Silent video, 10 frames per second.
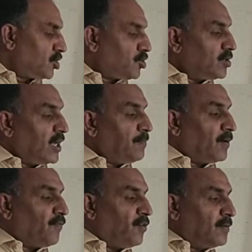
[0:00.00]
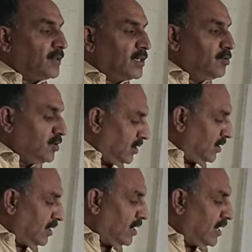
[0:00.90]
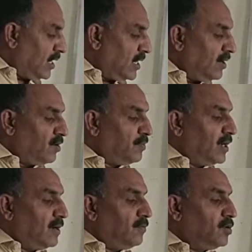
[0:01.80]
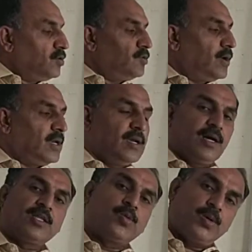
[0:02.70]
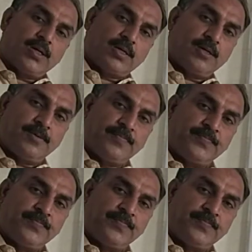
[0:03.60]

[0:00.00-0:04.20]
Should I perform the duty, I'll never be able to do any other work.